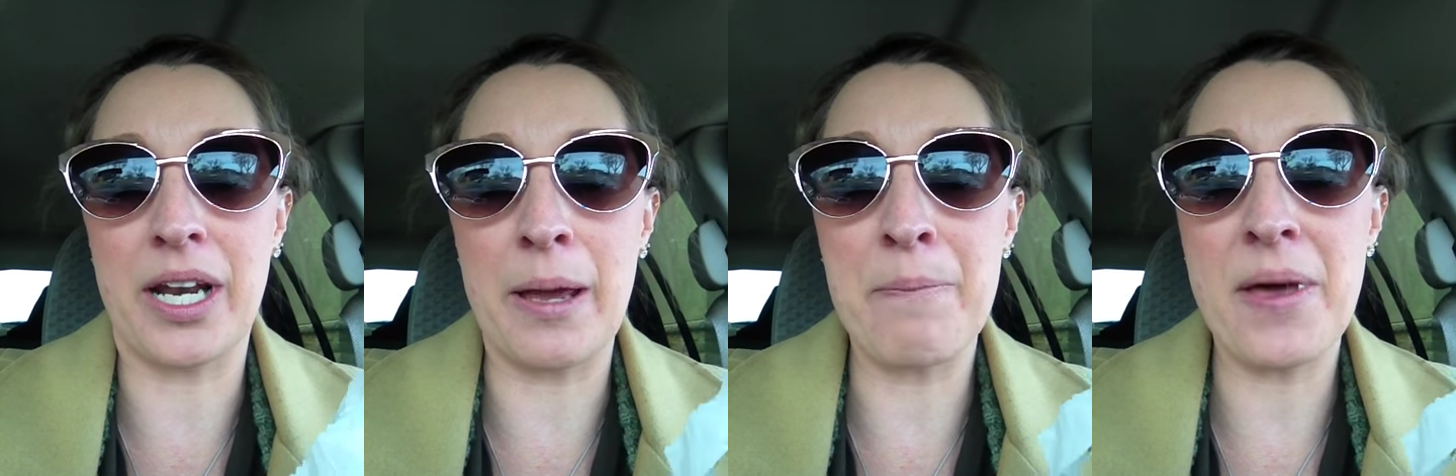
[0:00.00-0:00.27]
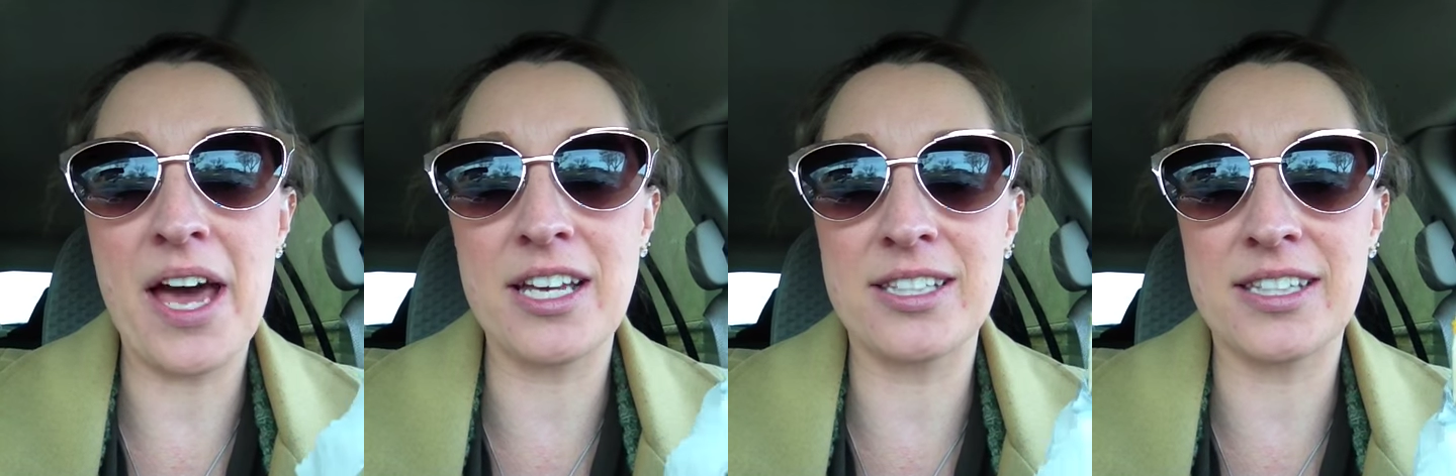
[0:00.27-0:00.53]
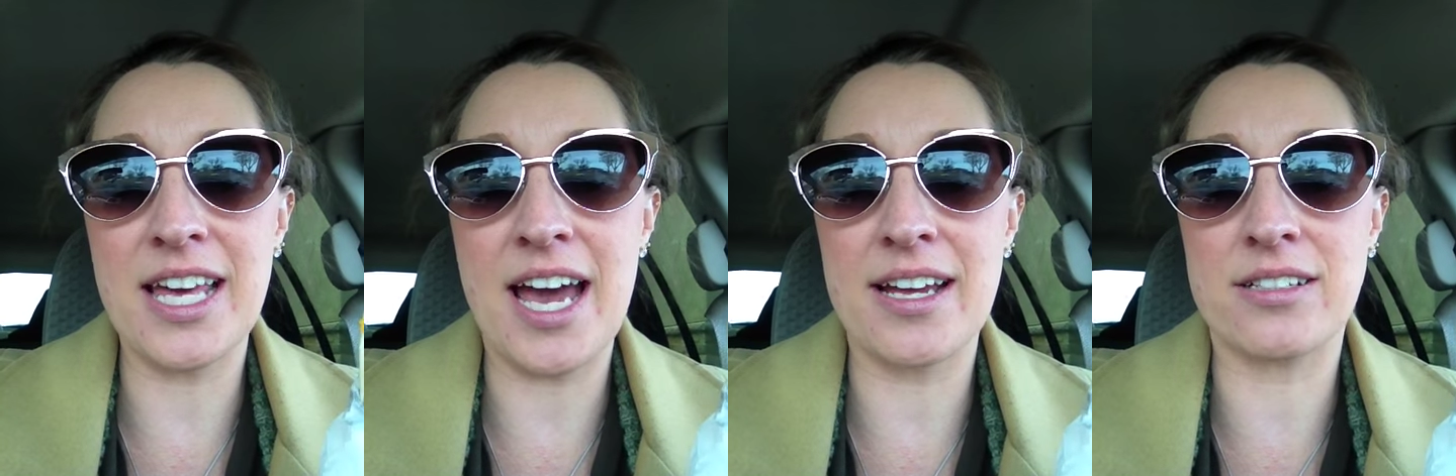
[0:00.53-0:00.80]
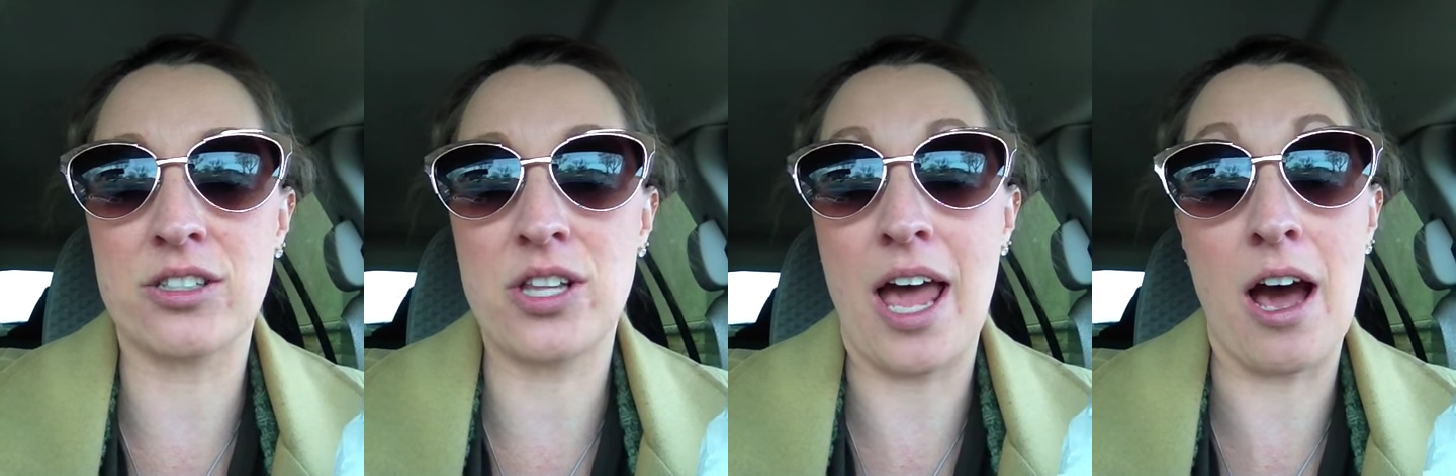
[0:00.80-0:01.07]
But I passed
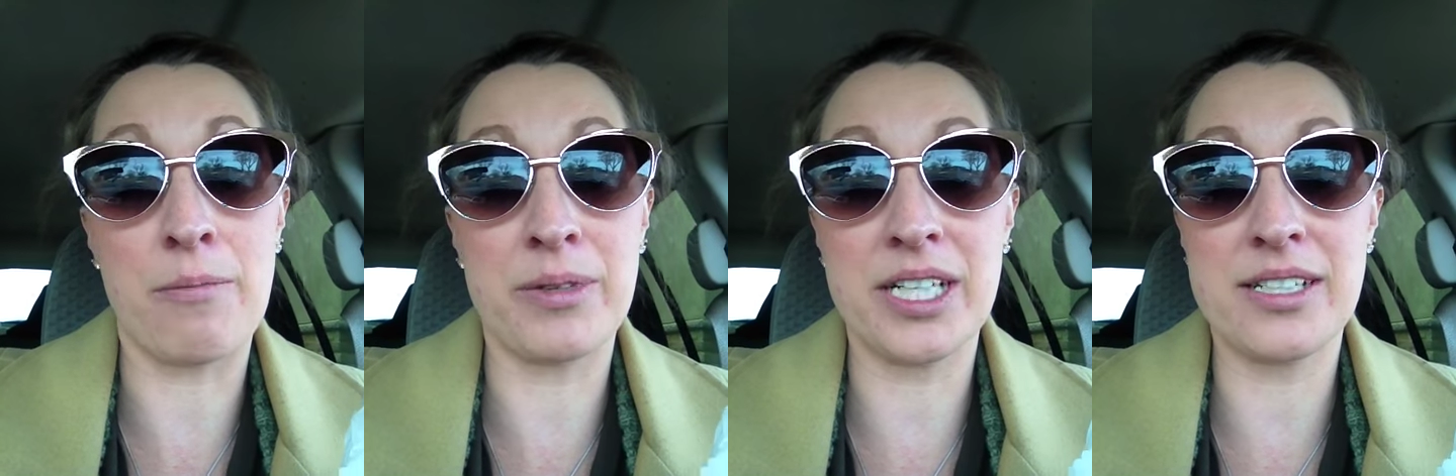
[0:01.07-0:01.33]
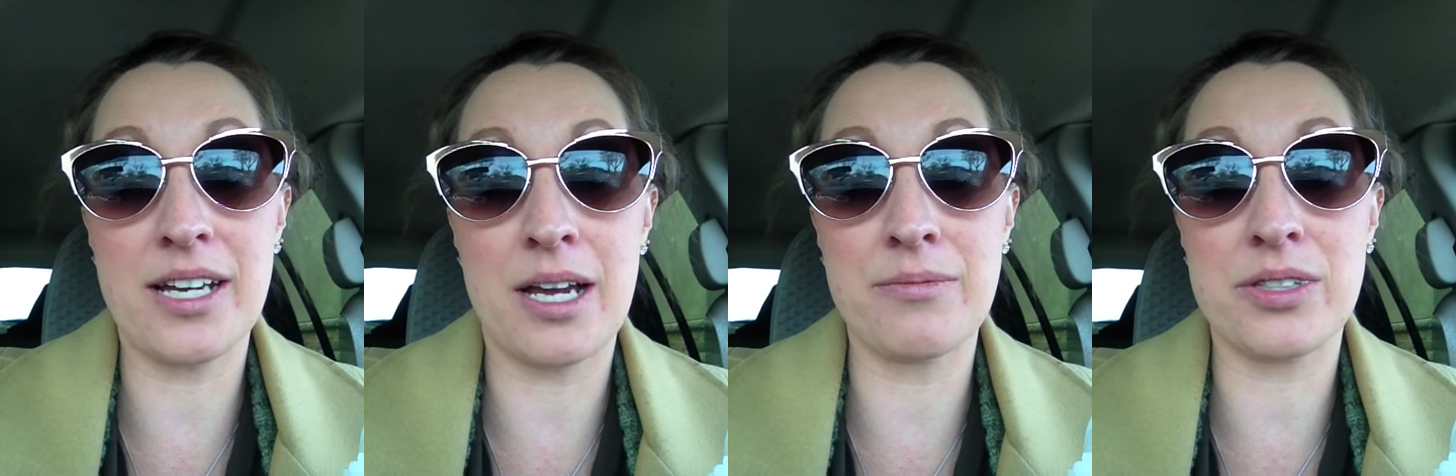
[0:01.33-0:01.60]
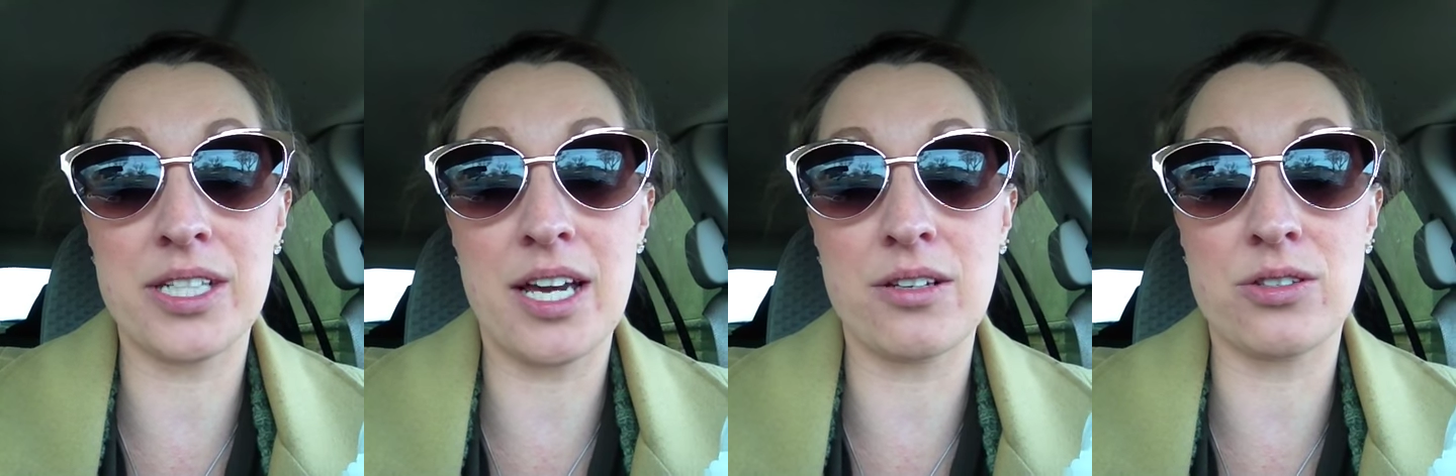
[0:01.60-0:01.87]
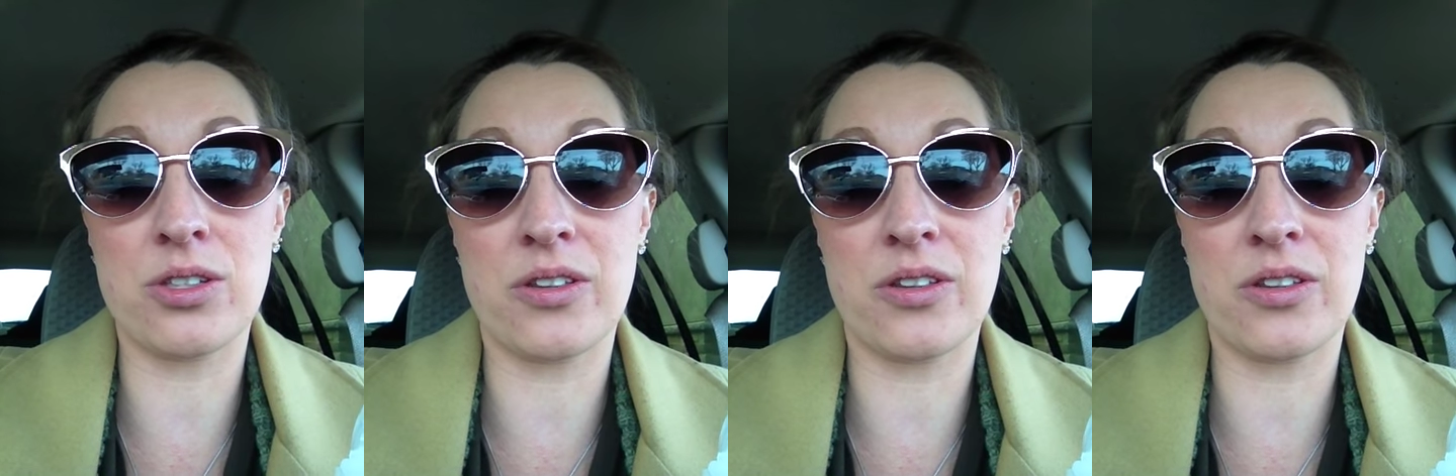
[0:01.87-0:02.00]
that how many times now,